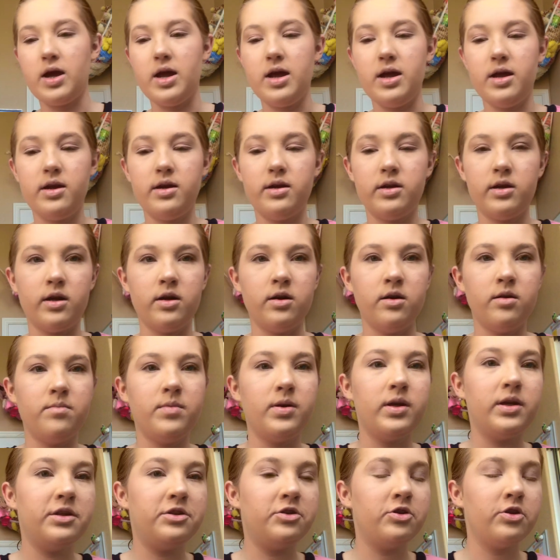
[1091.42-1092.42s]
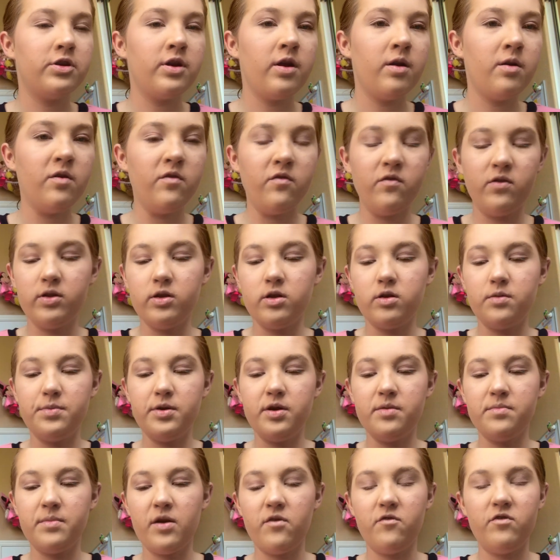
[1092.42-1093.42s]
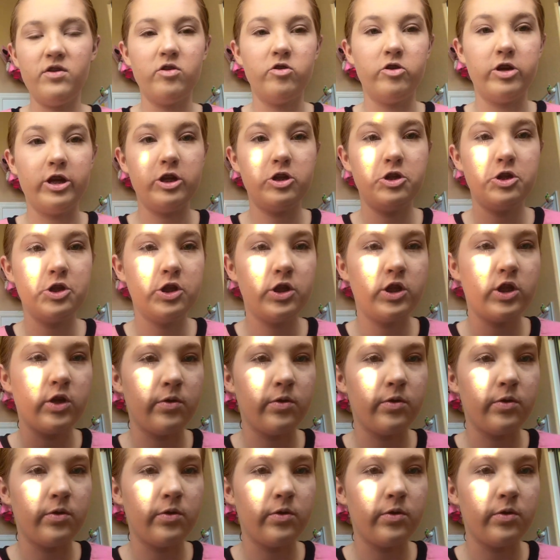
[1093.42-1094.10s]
And it took off a little bit of my foundation,